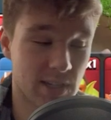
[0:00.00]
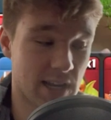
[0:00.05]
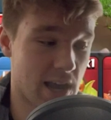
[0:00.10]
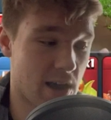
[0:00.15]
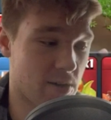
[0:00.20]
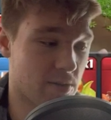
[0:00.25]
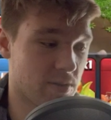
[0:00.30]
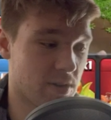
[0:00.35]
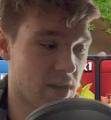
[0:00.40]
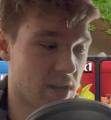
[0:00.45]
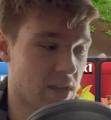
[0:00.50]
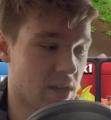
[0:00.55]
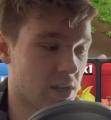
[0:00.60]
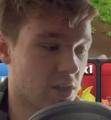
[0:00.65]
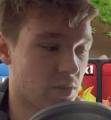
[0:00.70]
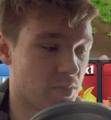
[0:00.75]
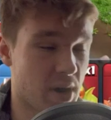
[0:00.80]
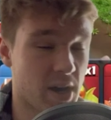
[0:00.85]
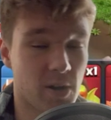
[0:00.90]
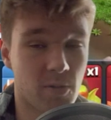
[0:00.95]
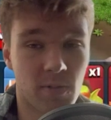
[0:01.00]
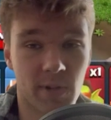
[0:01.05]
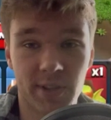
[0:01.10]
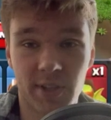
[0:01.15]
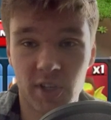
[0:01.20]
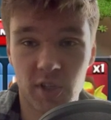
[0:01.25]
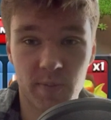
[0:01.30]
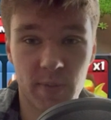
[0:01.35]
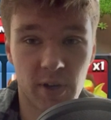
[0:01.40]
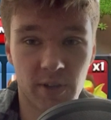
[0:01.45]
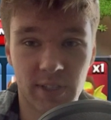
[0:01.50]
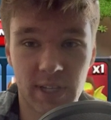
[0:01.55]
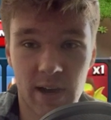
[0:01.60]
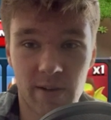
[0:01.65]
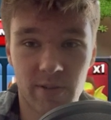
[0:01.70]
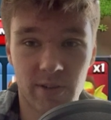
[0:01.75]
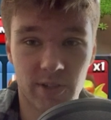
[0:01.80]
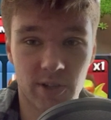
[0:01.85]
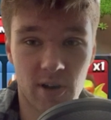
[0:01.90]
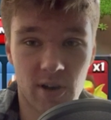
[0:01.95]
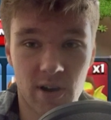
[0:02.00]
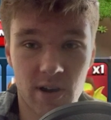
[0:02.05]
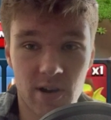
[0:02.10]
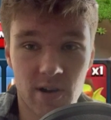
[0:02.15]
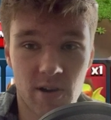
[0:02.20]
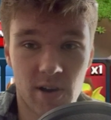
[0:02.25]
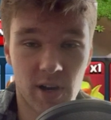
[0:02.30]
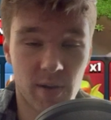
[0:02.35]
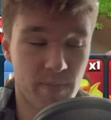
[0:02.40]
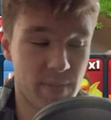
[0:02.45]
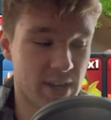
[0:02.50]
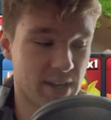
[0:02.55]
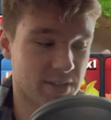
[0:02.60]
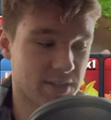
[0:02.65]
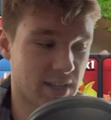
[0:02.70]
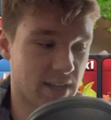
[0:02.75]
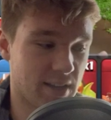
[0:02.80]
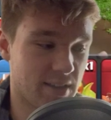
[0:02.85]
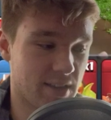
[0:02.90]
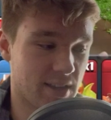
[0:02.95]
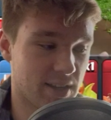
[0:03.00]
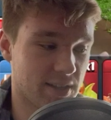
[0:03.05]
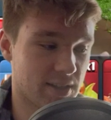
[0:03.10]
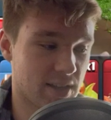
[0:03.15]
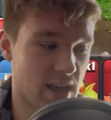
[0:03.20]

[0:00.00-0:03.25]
Now, no matter what the spell towers are on a base like this,